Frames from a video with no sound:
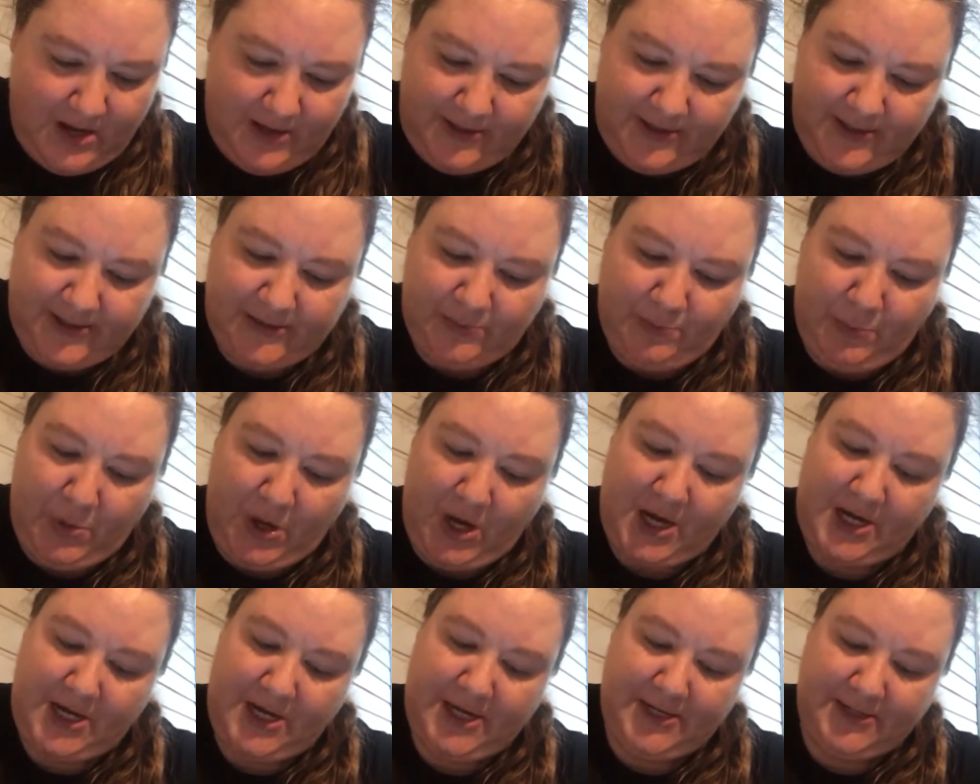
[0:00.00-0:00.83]

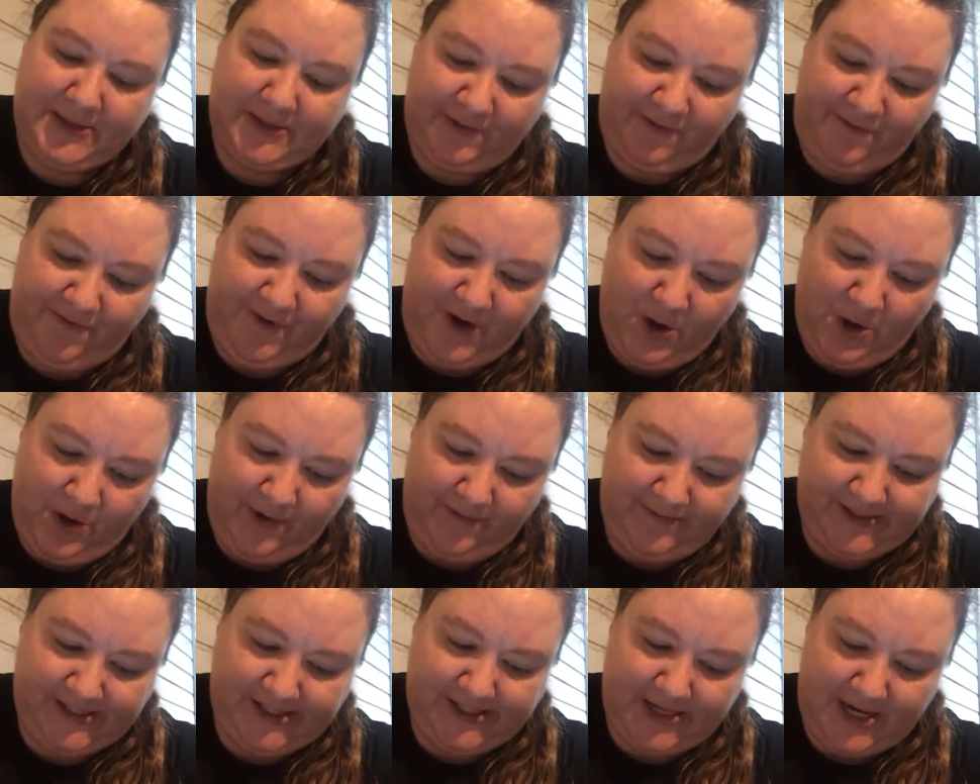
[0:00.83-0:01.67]
Despite his fear
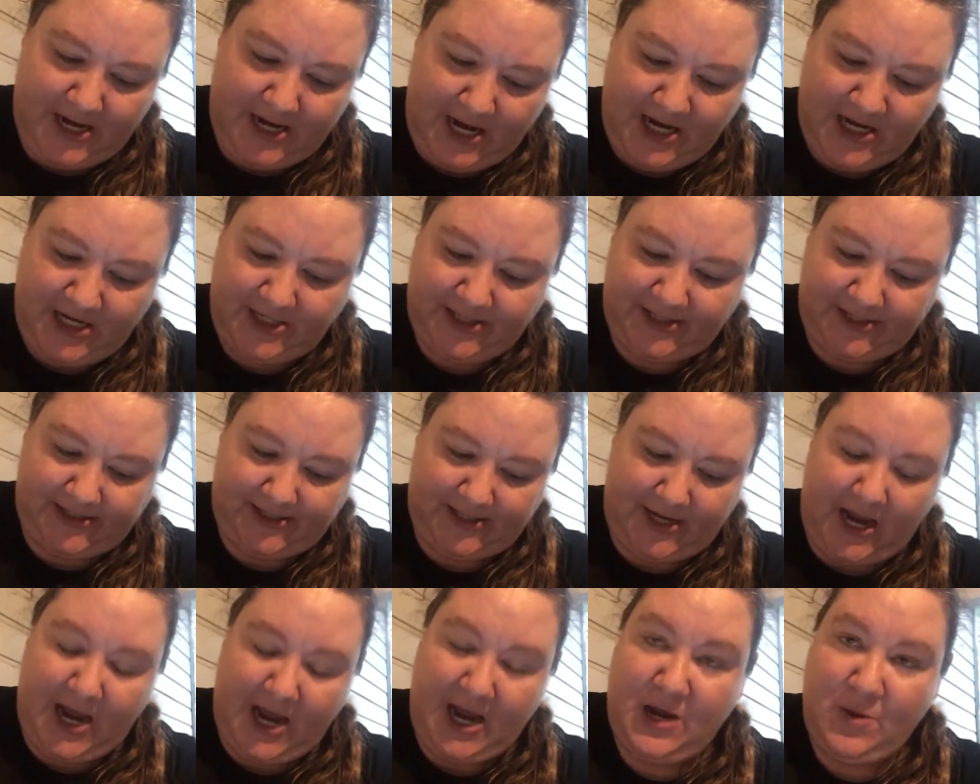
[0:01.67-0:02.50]
of snakes
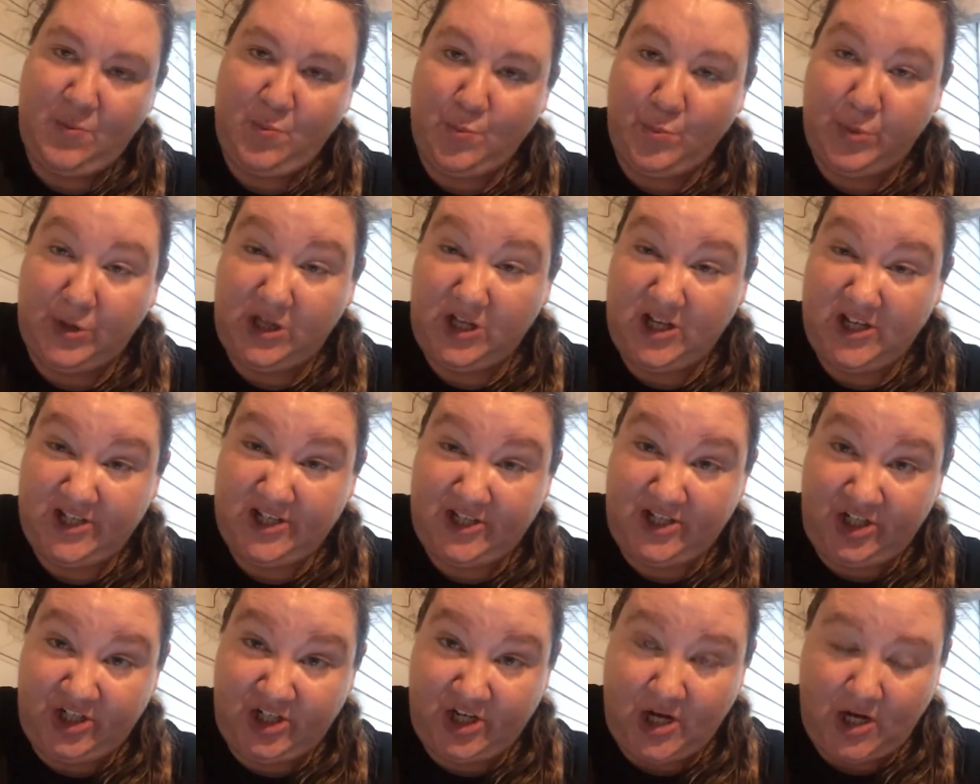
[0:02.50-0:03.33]
and
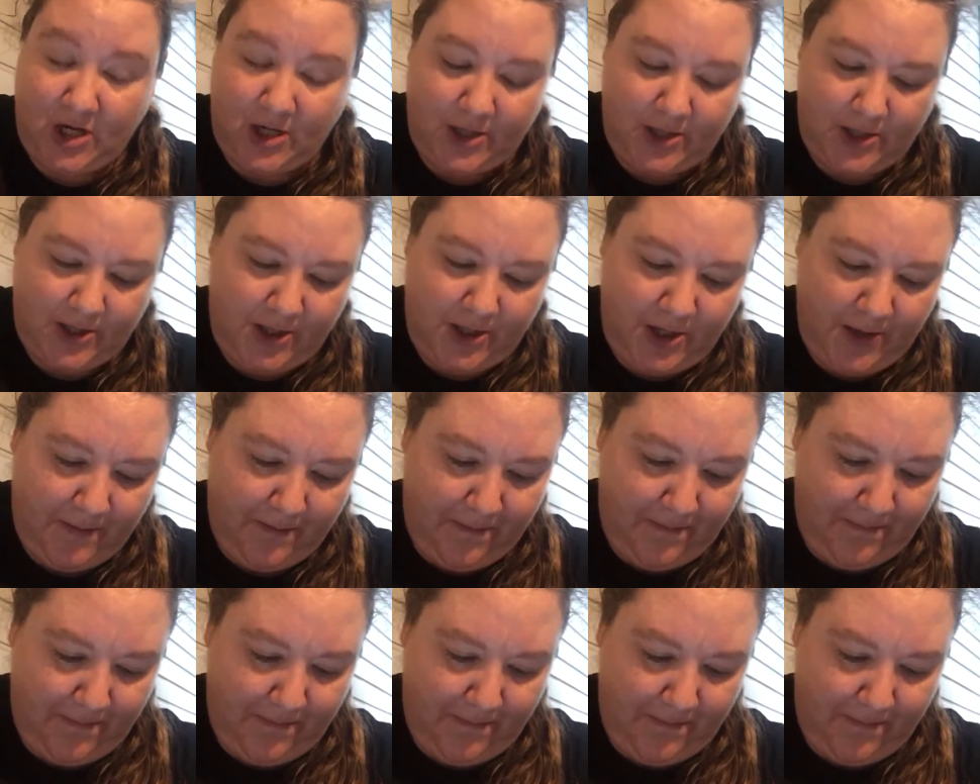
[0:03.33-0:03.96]
bloodshed,